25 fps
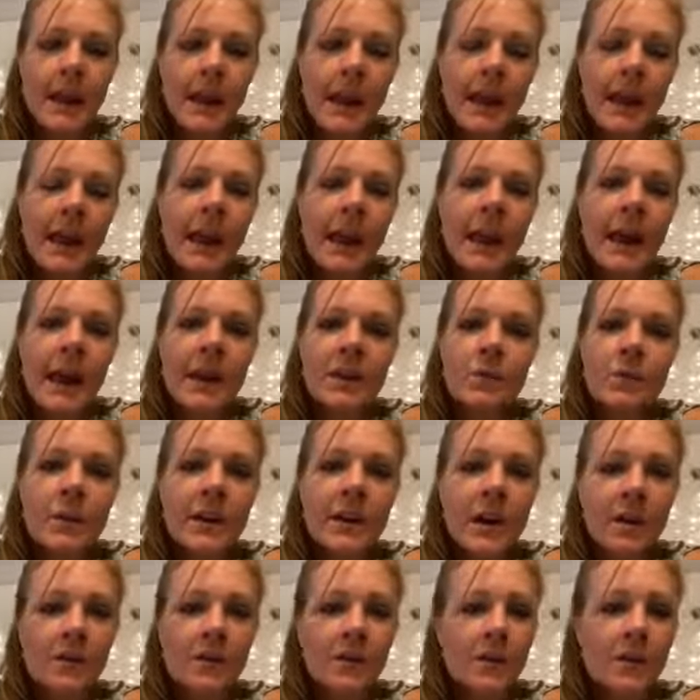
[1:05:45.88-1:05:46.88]
And we
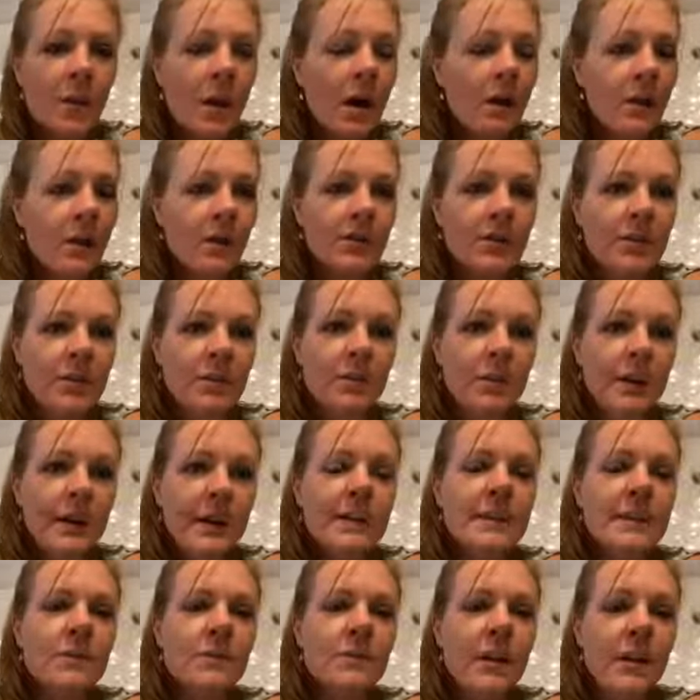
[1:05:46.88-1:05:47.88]
come from all over the
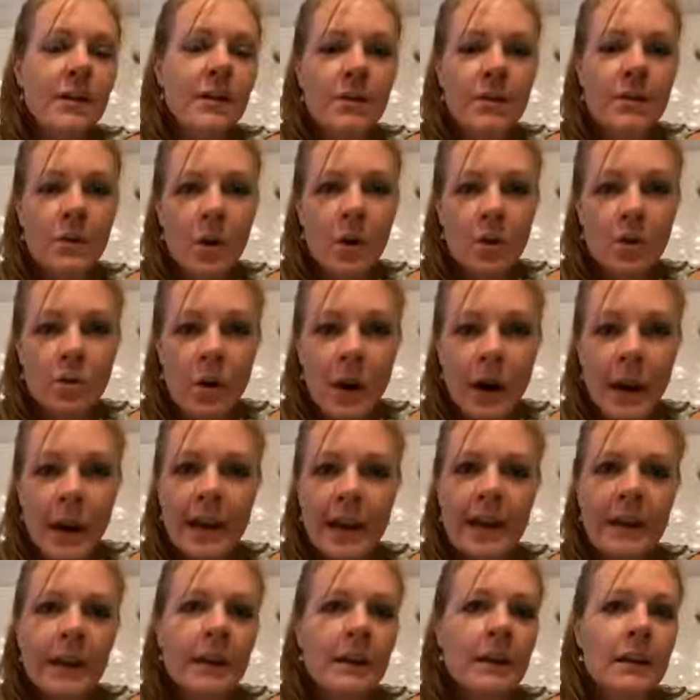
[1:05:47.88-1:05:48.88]
place. We come from
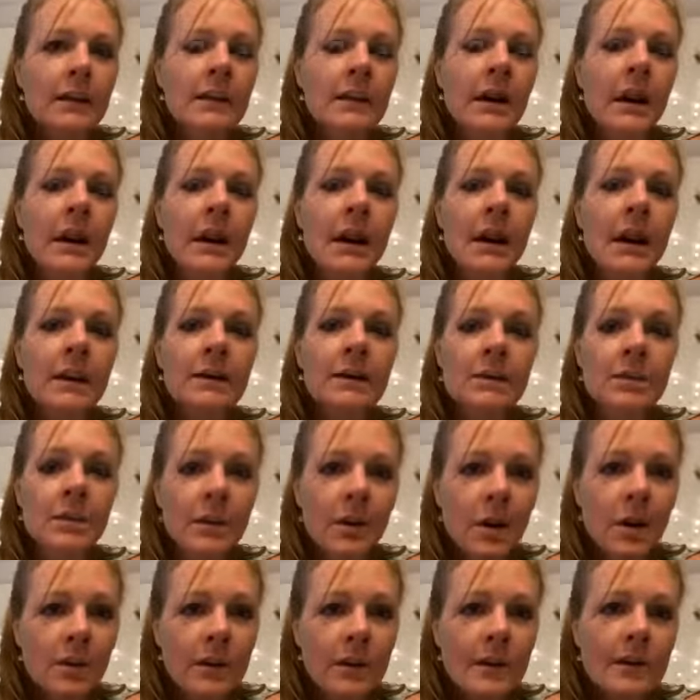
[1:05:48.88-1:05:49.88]
Orion, the
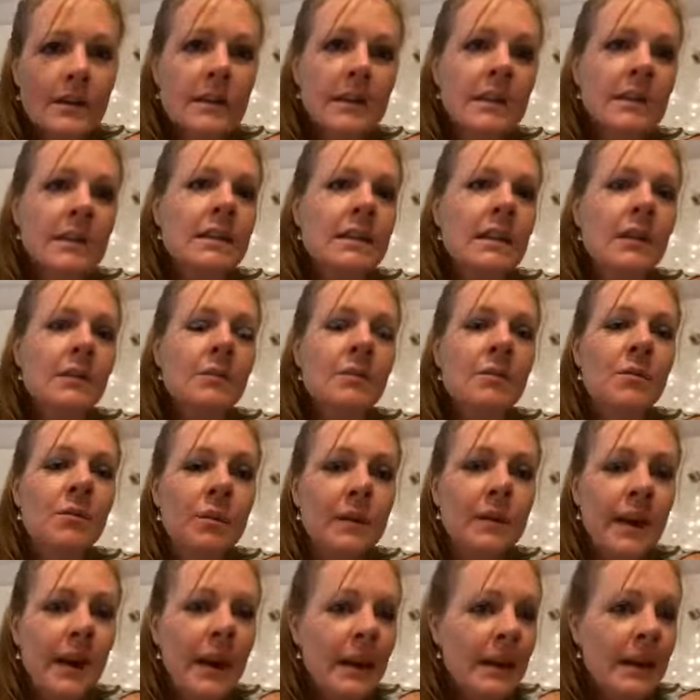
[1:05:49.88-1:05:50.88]
Draconian system, the
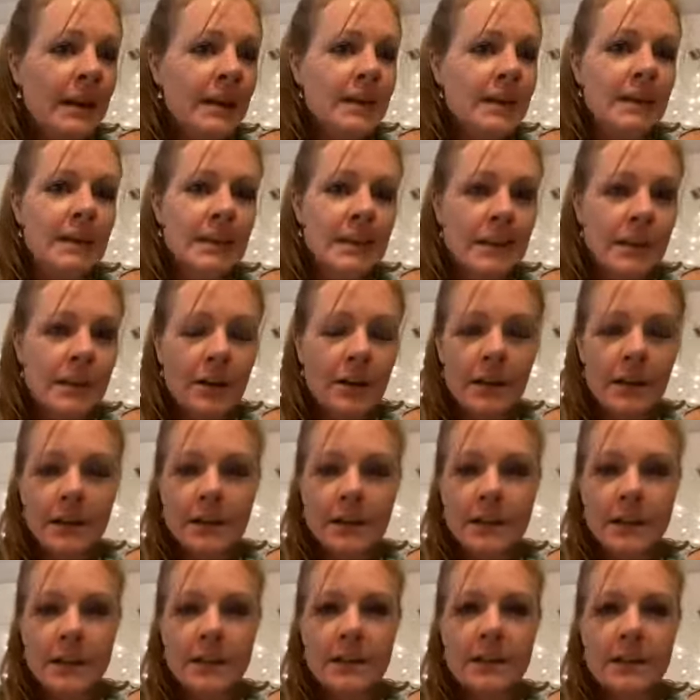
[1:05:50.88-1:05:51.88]
Pleiades, the Sirian
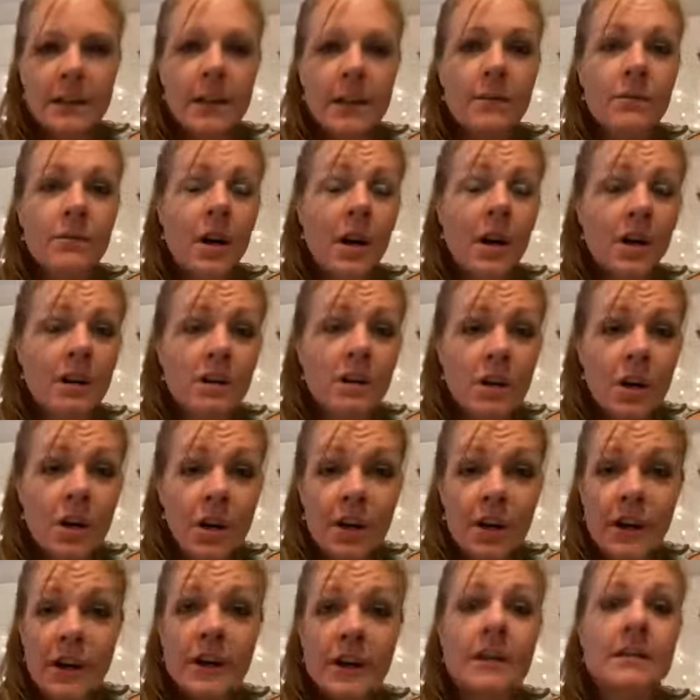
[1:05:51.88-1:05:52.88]
system, the
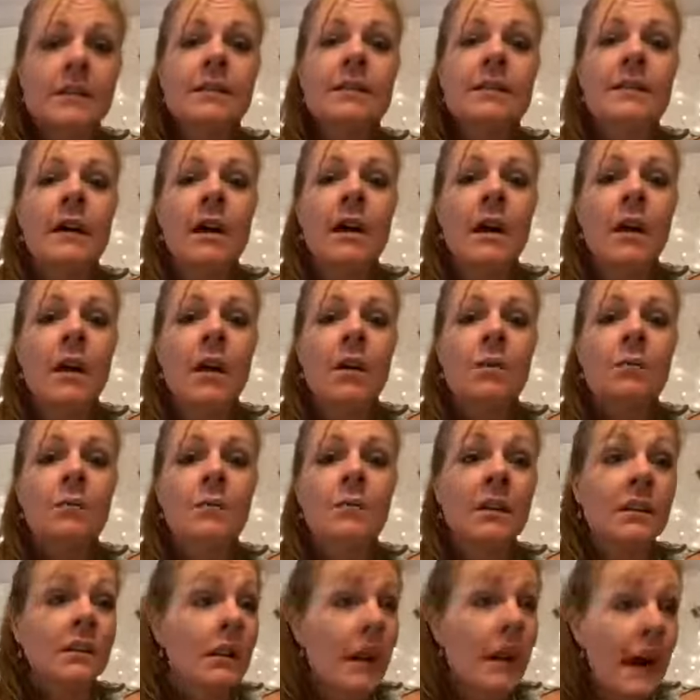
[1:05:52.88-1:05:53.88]
Arcturians,
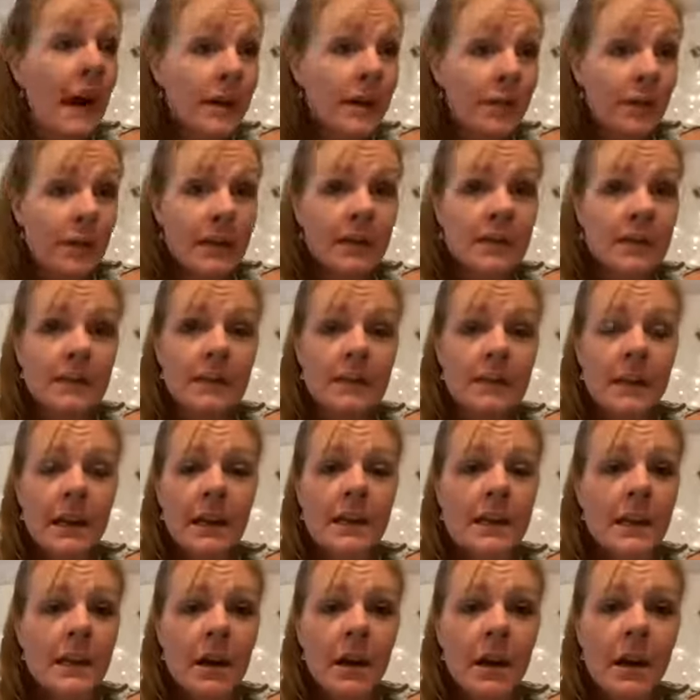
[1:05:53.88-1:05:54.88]
the Lyrans.
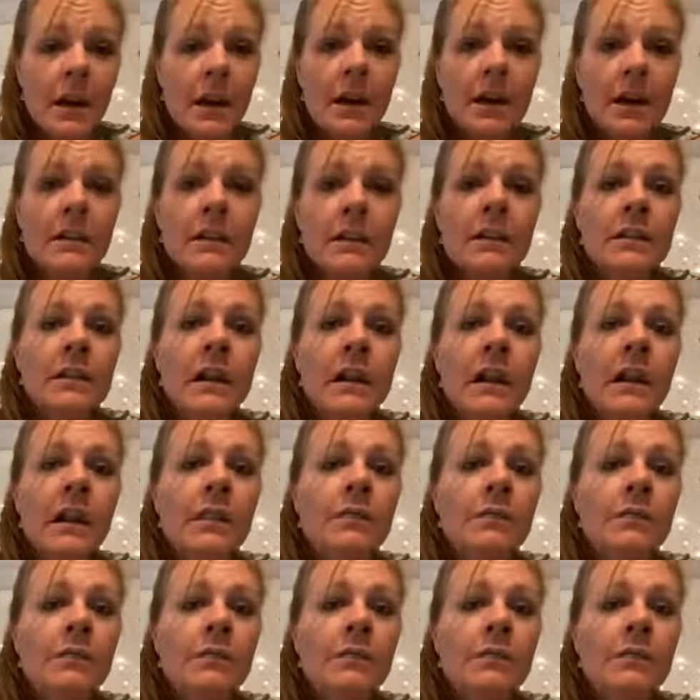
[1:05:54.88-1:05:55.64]
Like they're